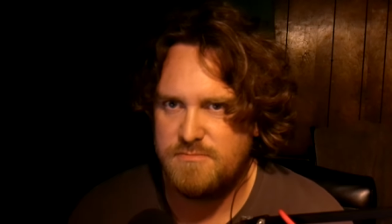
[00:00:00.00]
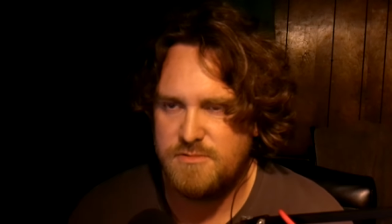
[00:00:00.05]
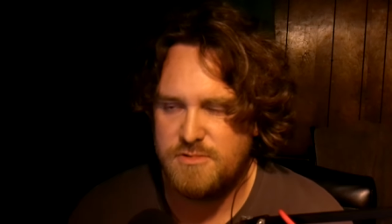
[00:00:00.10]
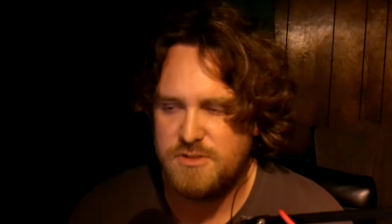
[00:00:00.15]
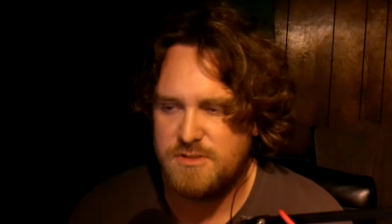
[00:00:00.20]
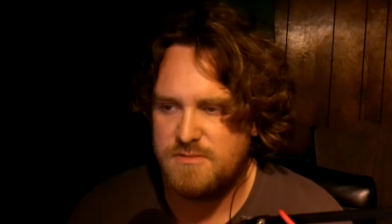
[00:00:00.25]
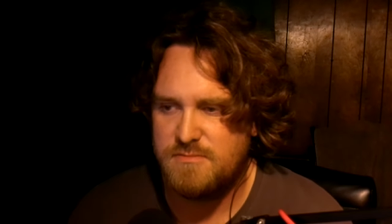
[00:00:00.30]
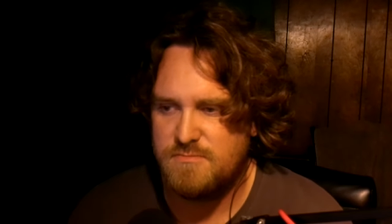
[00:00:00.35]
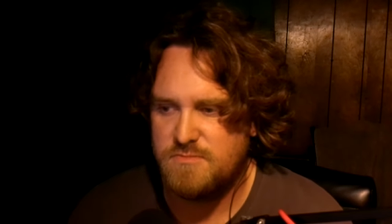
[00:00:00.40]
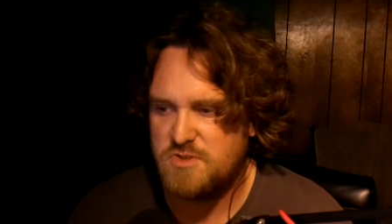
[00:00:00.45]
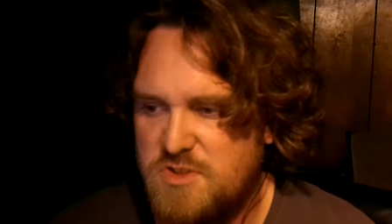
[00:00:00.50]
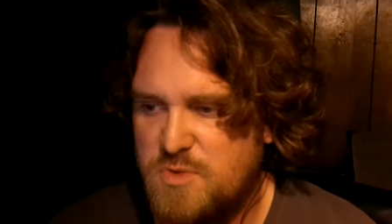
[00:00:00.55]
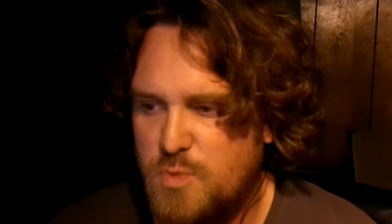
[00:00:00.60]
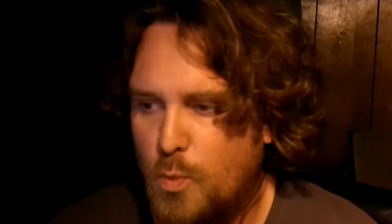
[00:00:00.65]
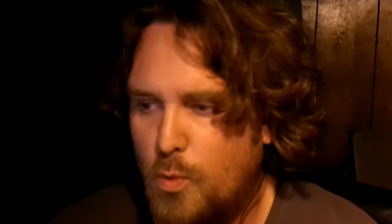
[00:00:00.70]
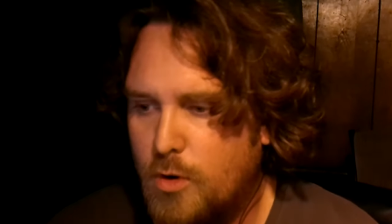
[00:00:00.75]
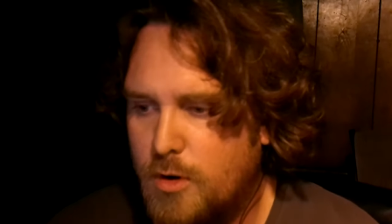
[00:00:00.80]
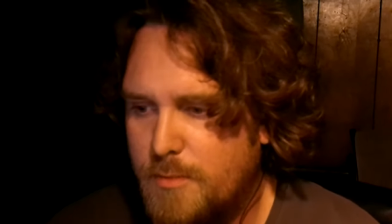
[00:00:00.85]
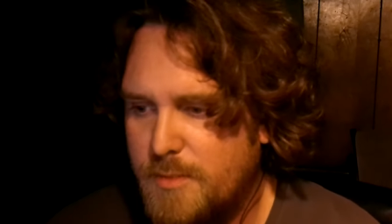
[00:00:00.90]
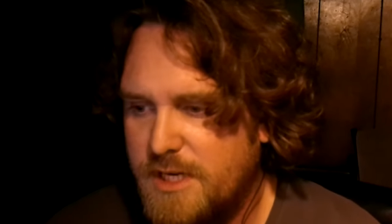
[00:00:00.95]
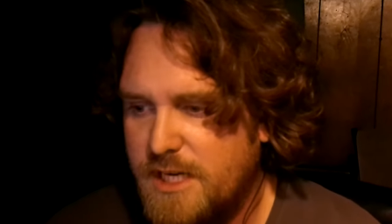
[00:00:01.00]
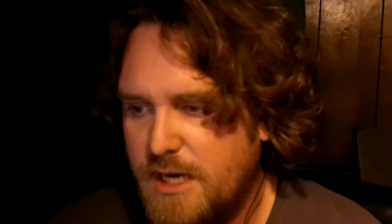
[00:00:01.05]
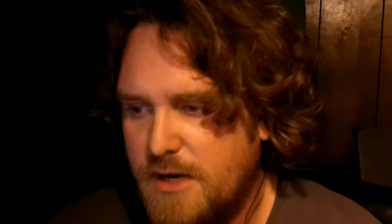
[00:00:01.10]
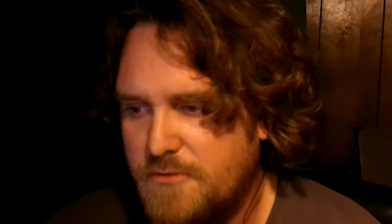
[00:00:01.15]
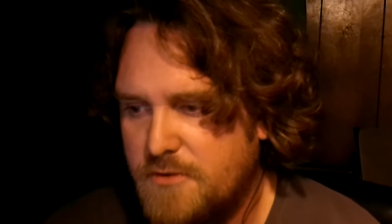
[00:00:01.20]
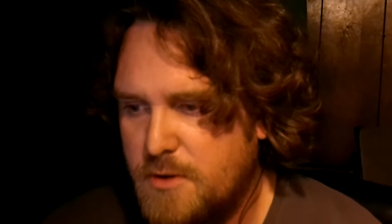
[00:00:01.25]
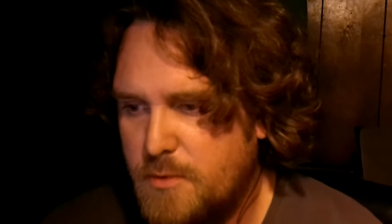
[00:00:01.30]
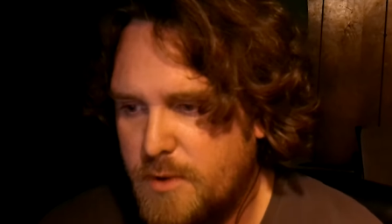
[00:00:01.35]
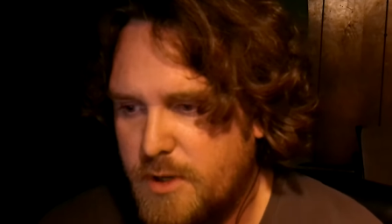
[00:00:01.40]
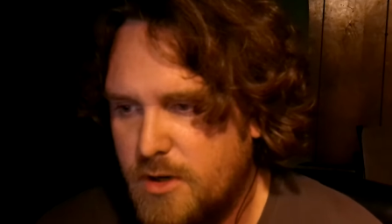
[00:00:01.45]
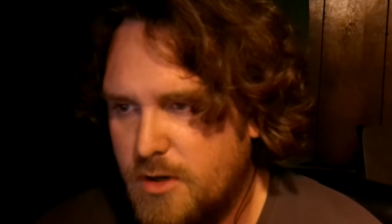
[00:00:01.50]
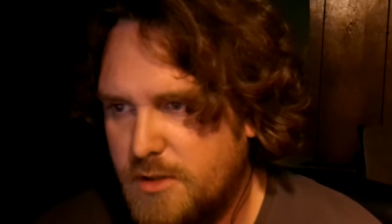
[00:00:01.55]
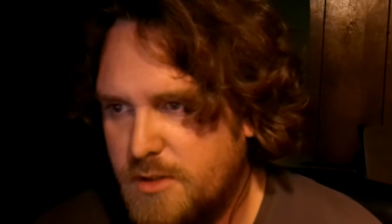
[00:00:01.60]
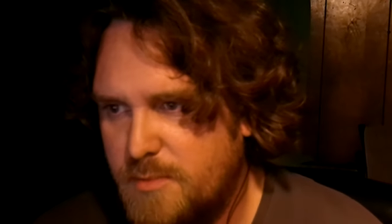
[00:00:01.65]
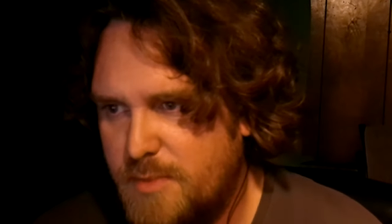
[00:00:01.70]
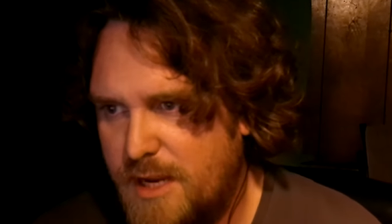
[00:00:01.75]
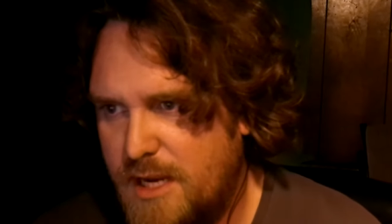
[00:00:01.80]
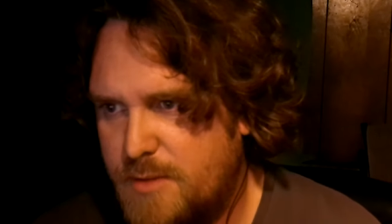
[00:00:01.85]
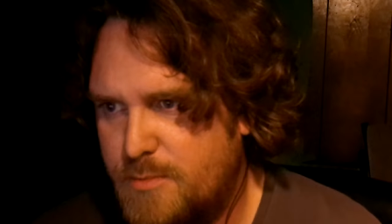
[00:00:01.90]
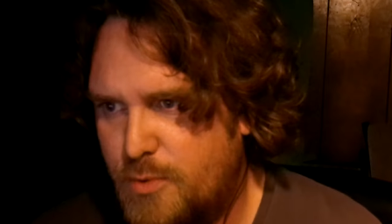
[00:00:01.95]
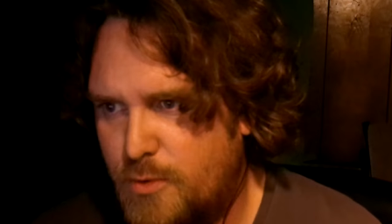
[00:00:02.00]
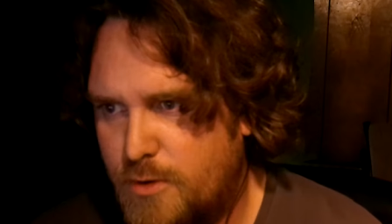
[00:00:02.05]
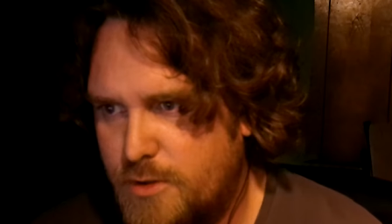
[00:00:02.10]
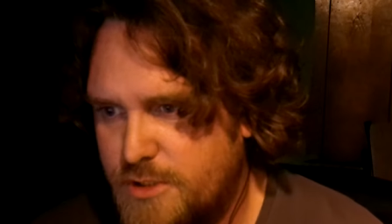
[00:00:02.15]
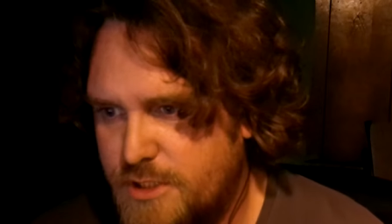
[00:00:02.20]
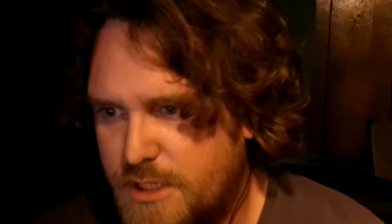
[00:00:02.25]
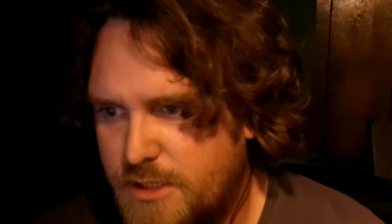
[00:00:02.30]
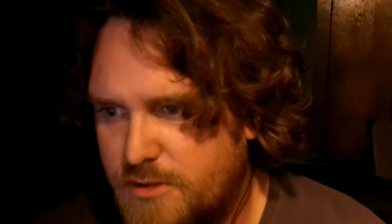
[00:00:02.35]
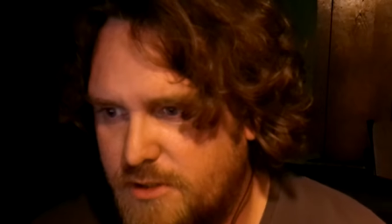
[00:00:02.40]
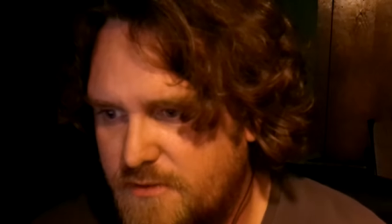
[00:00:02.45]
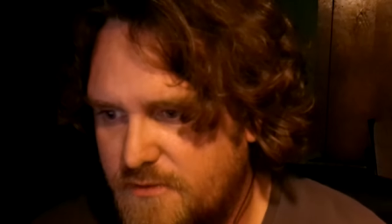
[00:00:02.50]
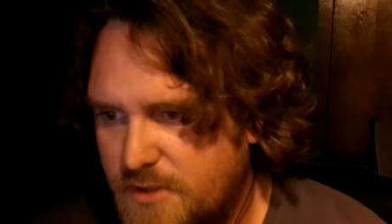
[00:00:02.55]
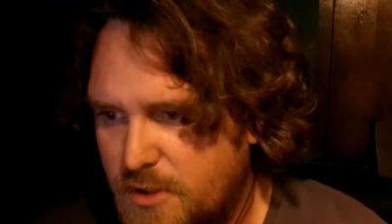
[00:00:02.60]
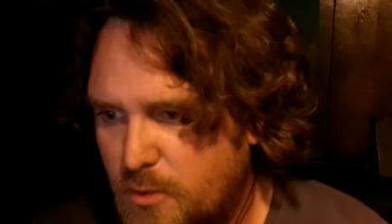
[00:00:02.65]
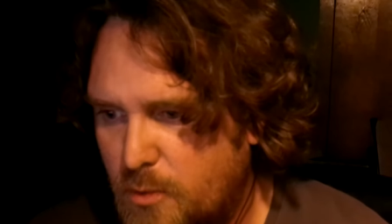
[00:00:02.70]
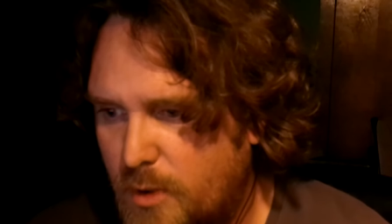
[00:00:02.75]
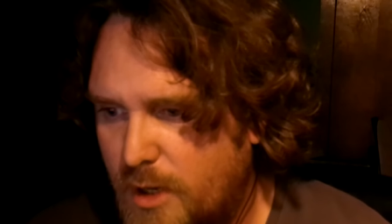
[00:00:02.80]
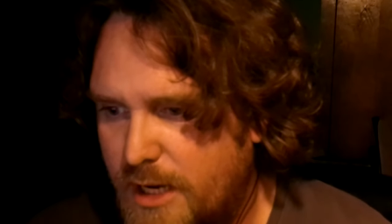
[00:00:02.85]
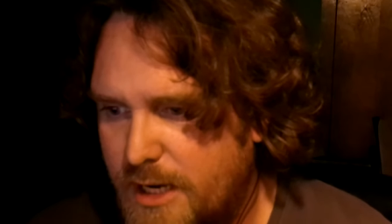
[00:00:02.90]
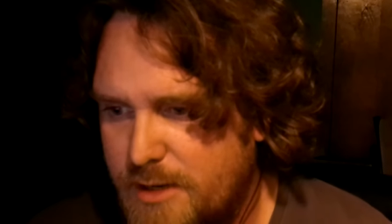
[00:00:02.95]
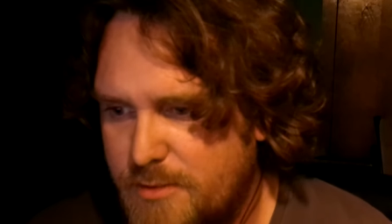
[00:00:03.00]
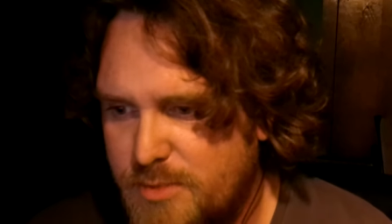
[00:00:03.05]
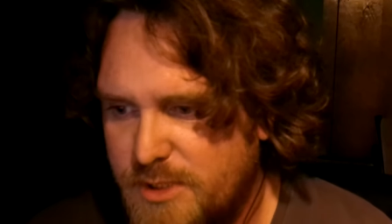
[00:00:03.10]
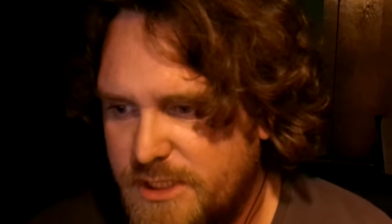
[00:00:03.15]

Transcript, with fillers: just swarming everywhere on the back porch. I don't even know why,